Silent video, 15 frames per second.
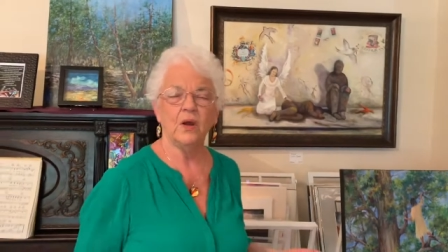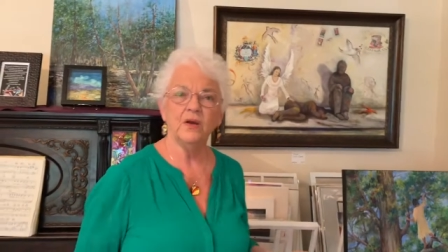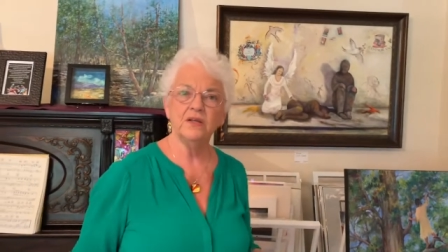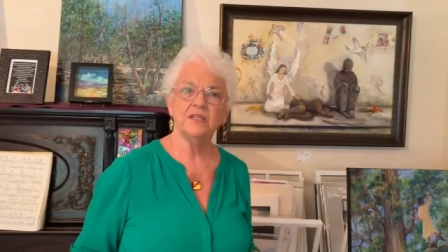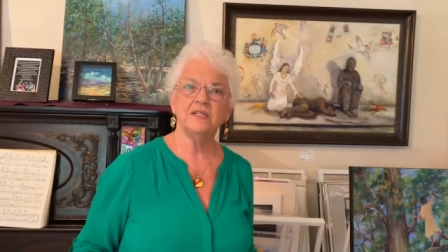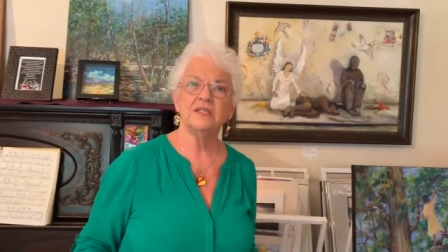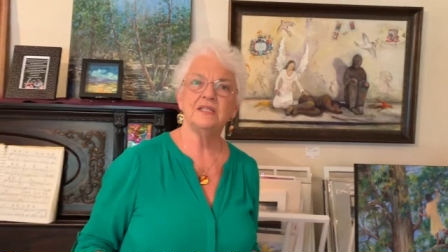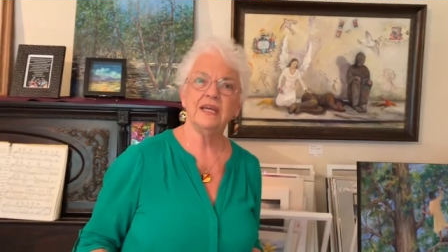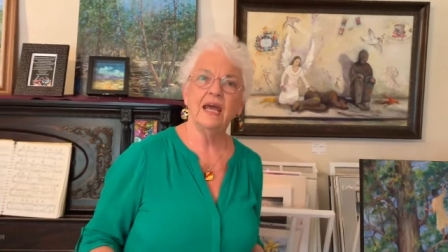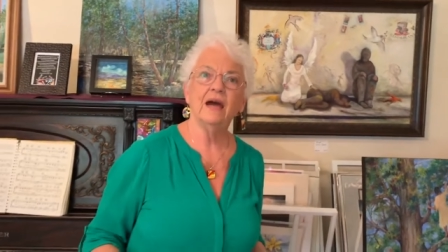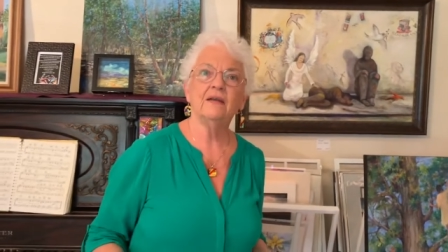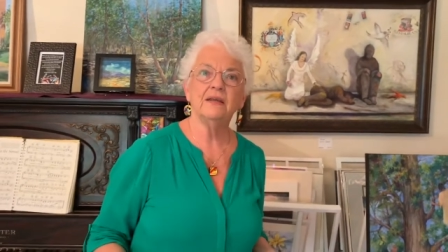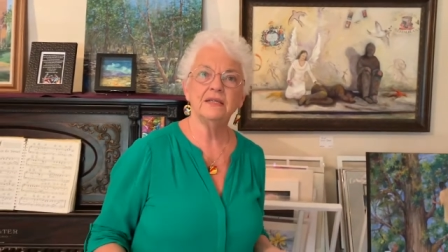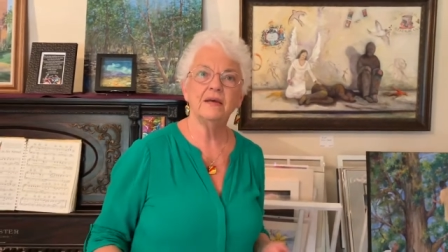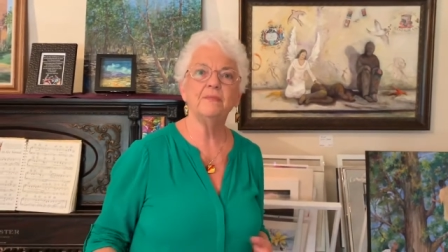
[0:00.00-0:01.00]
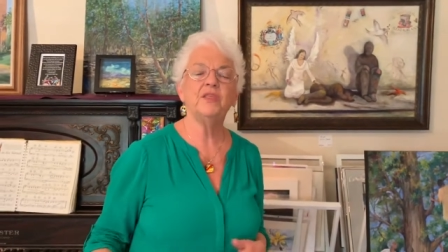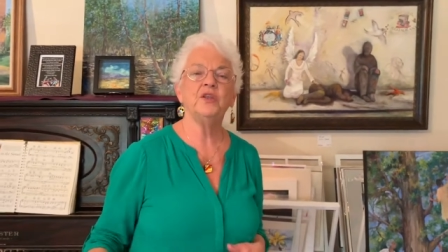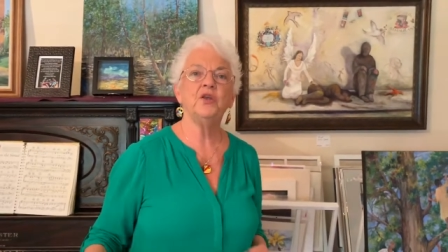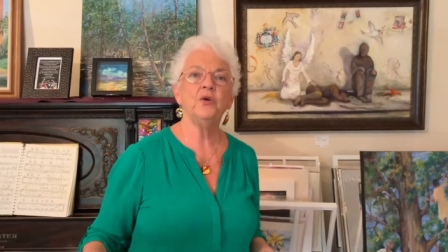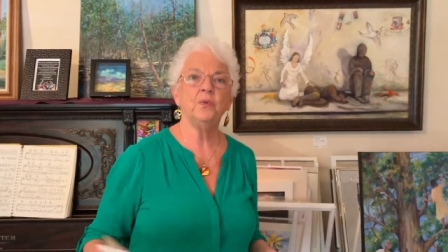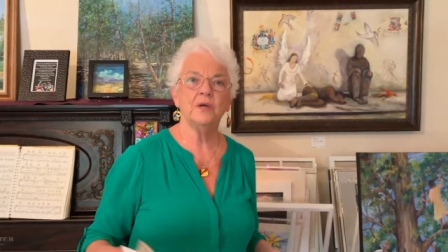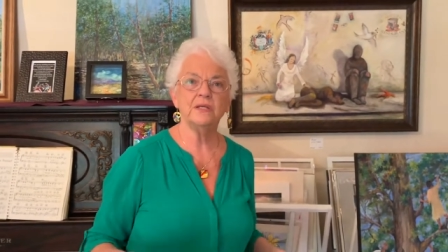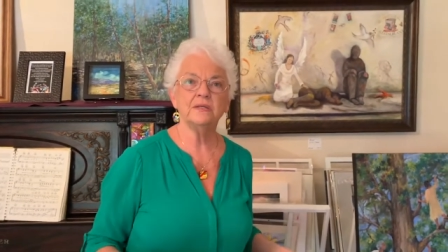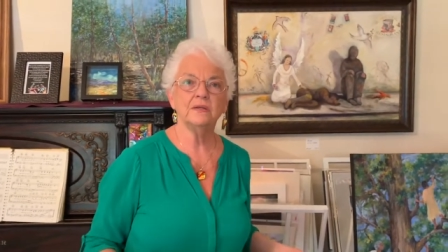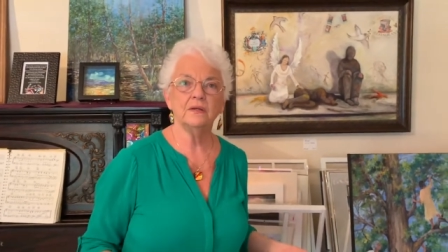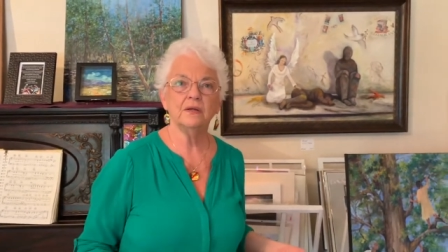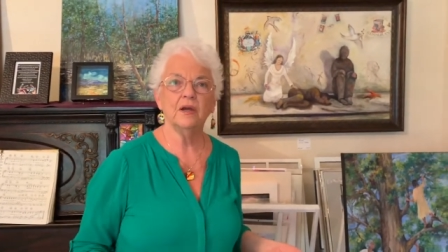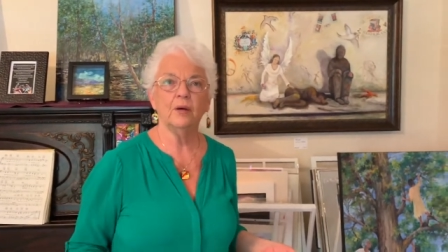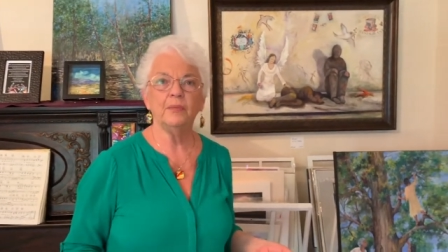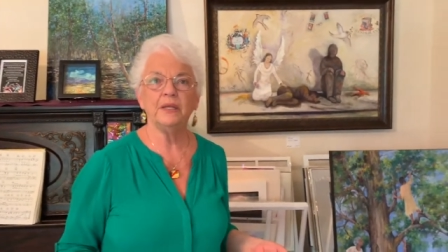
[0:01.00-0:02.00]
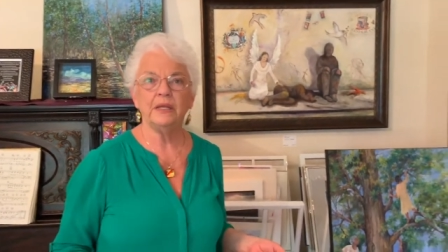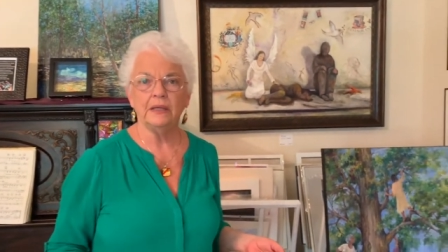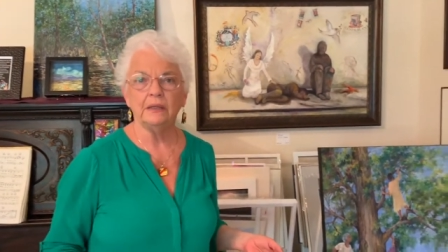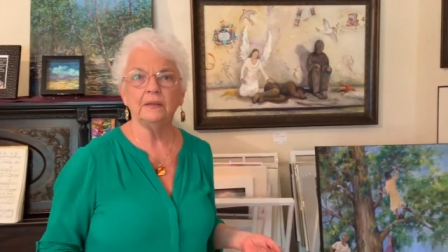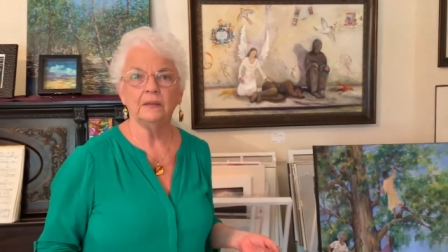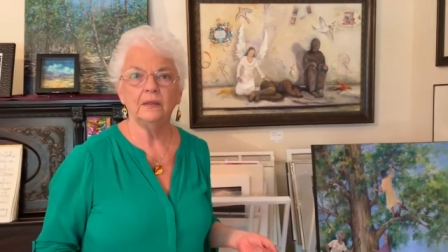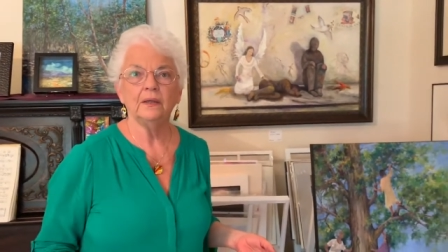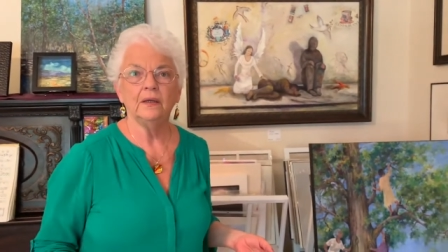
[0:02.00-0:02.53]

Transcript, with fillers: artist in town except the new ones that are coming in.